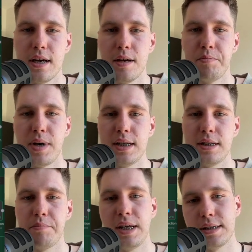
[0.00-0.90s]

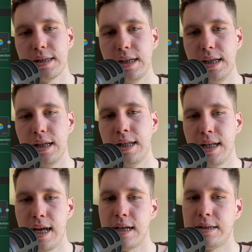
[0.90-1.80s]
But basically then
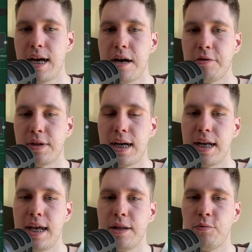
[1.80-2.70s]
as the outline,
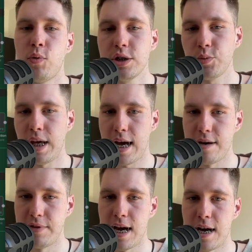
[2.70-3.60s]
and once we
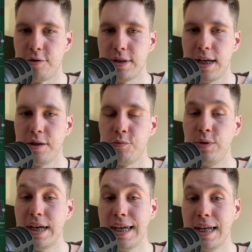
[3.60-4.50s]
have the outline, we
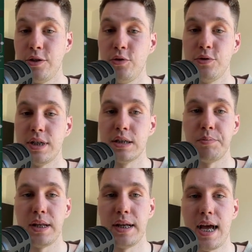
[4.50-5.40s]
again use the
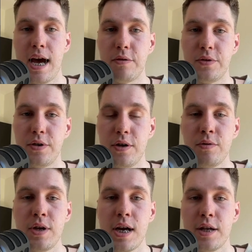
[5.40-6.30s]
split out
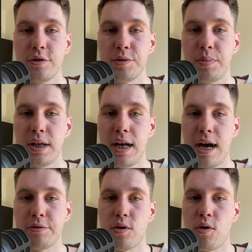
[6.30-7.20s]
node to split
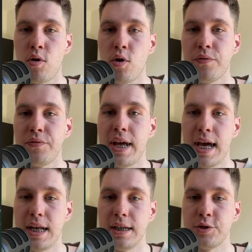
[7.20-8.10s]
out all of the
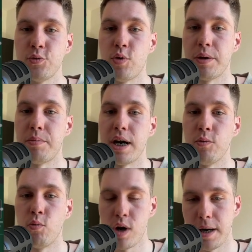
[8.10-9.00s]
headings one by
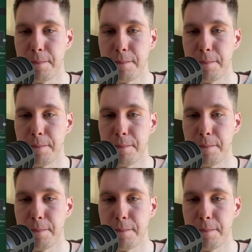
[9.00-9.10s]
one.